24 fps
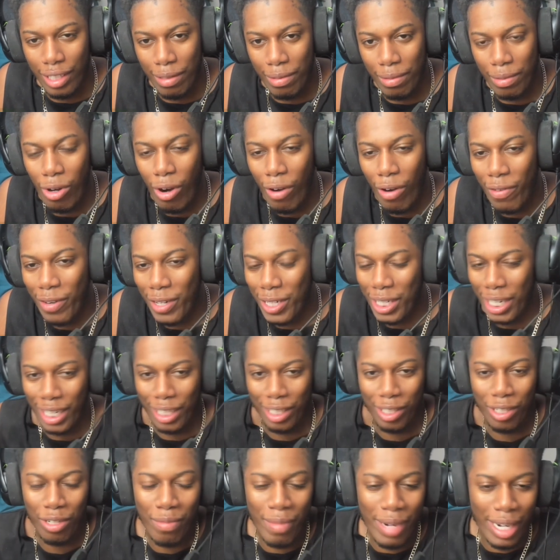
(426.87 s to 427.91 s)
Thorfinn's like,
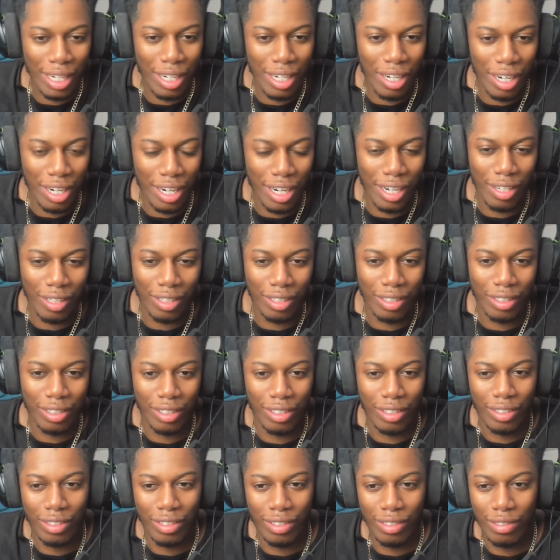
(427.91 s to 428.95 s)
too many to count.
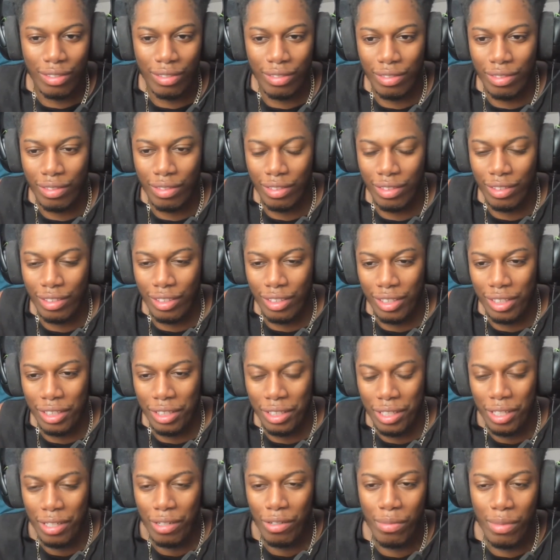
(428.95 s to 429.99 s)

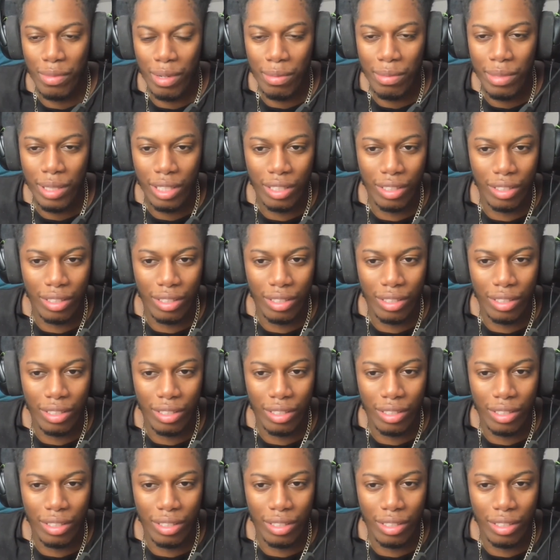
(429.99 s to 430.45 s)
I don't remember.